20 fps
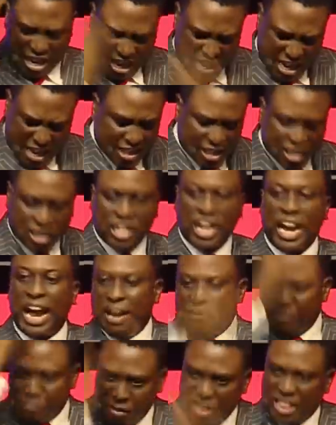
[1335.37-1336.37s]
Next year, I
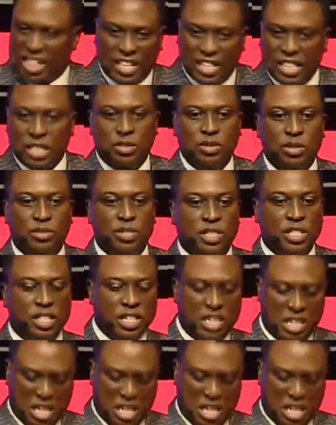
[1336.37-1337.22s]
make the next fifty.